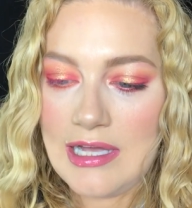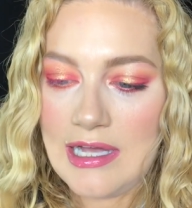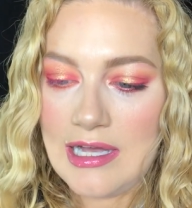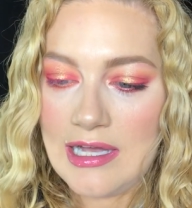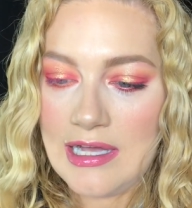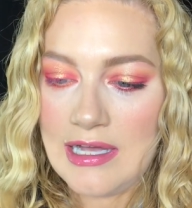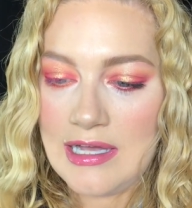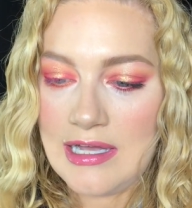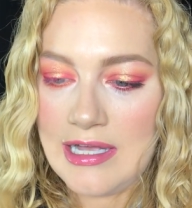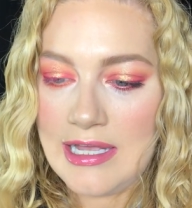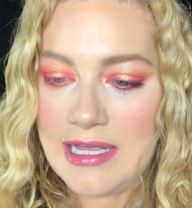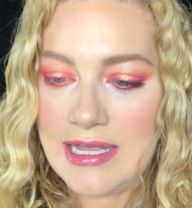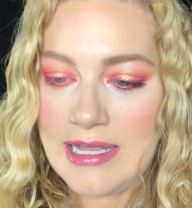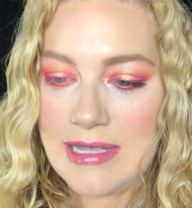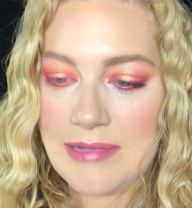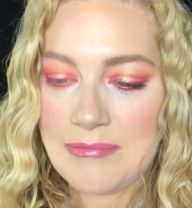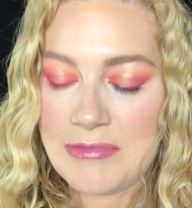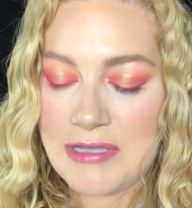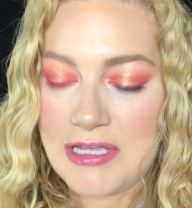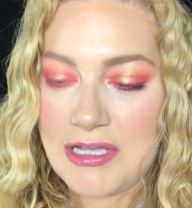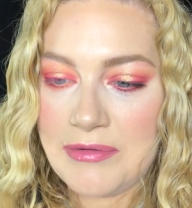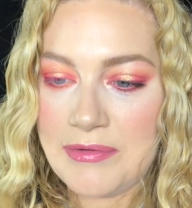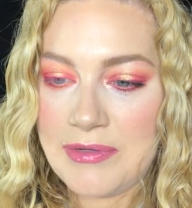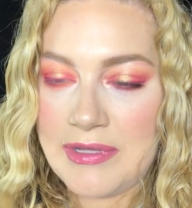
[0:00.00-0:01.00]
I am
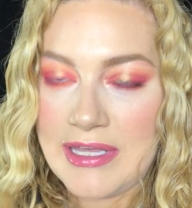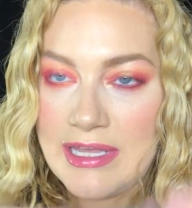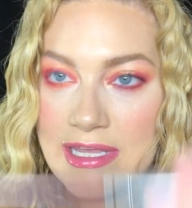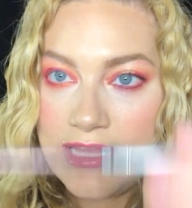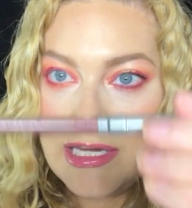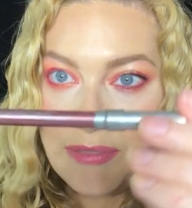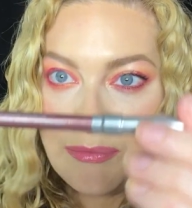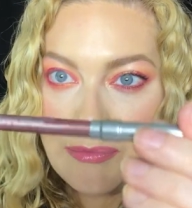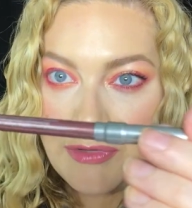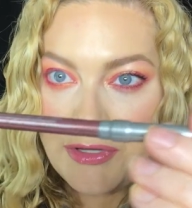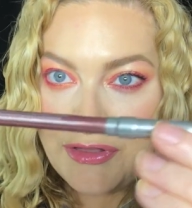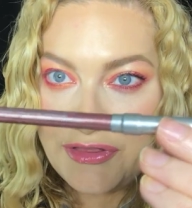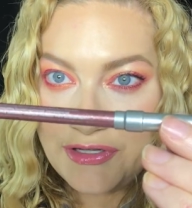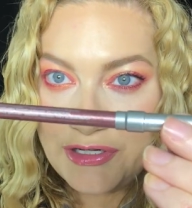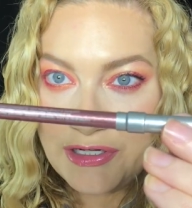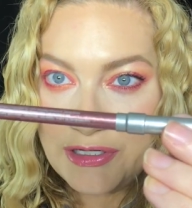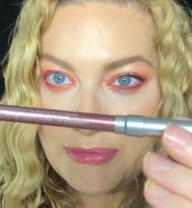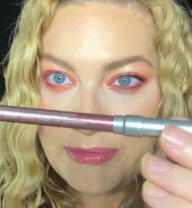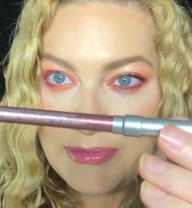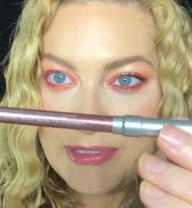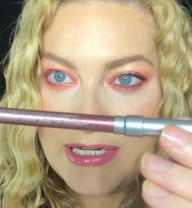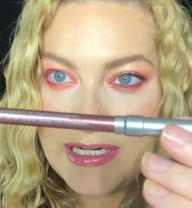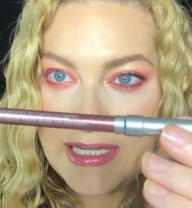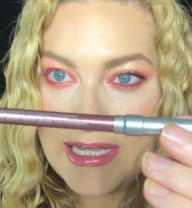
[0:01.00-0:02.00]
going in with
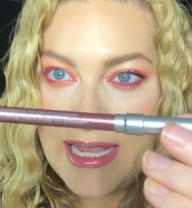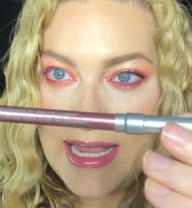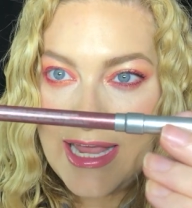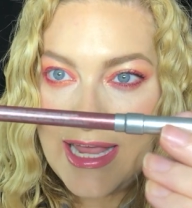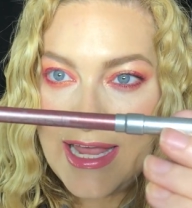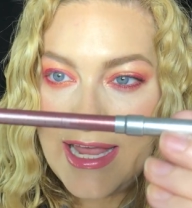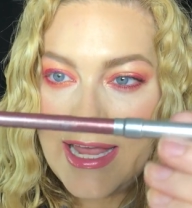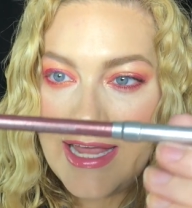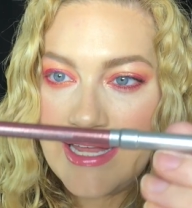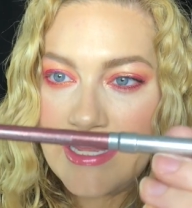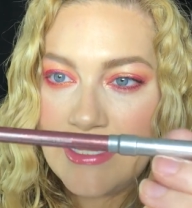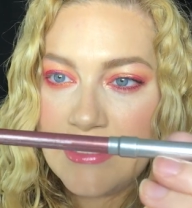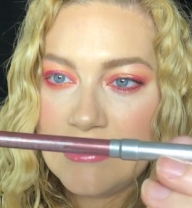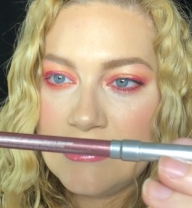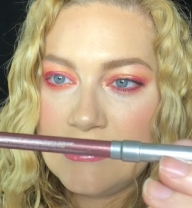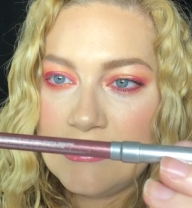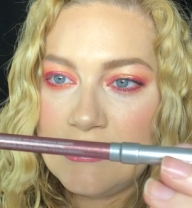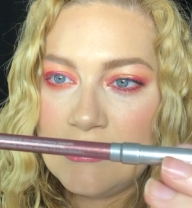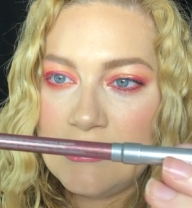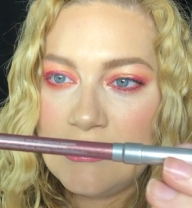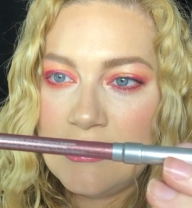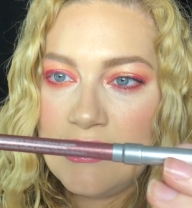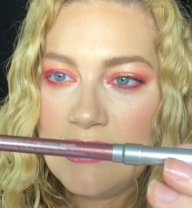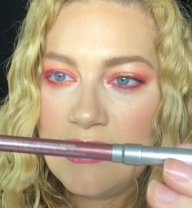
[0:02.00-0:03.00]
Urban
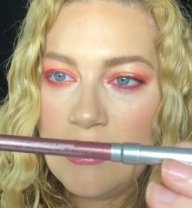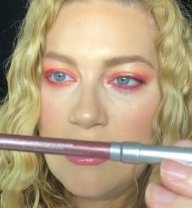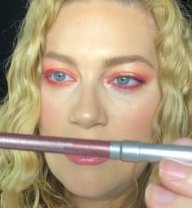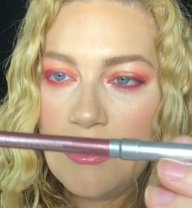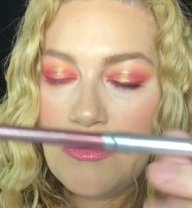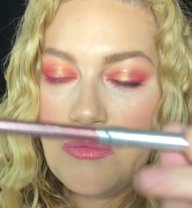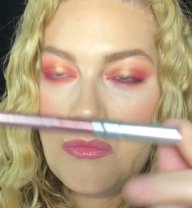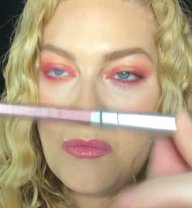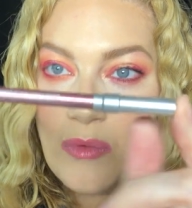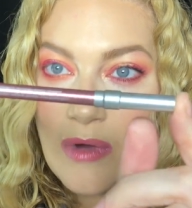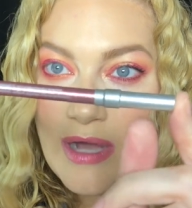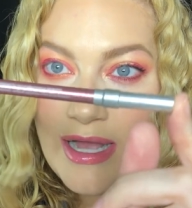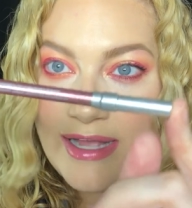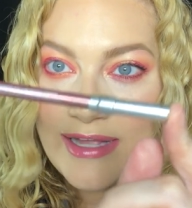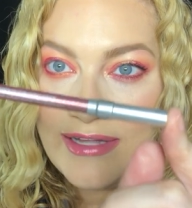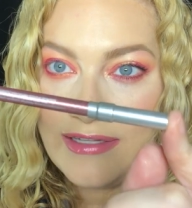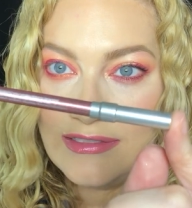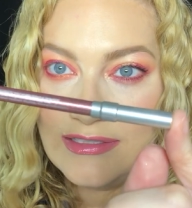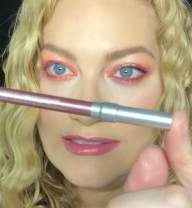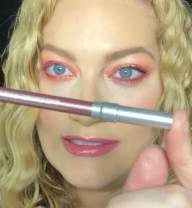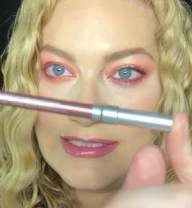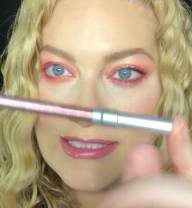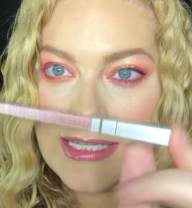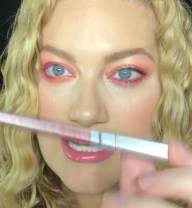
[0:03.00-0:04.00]
Decay's
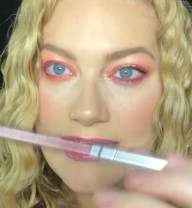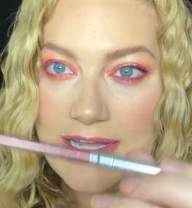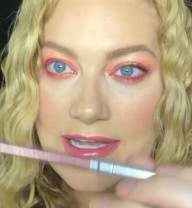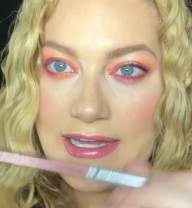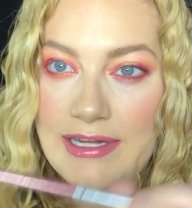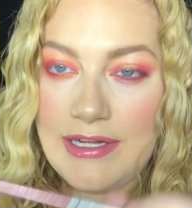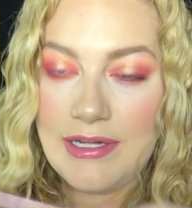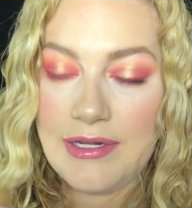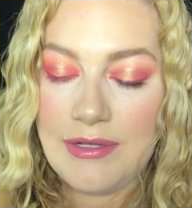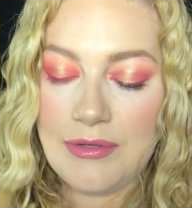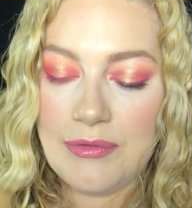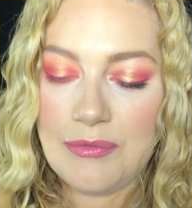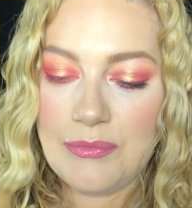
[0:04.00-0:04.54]
Wild Side,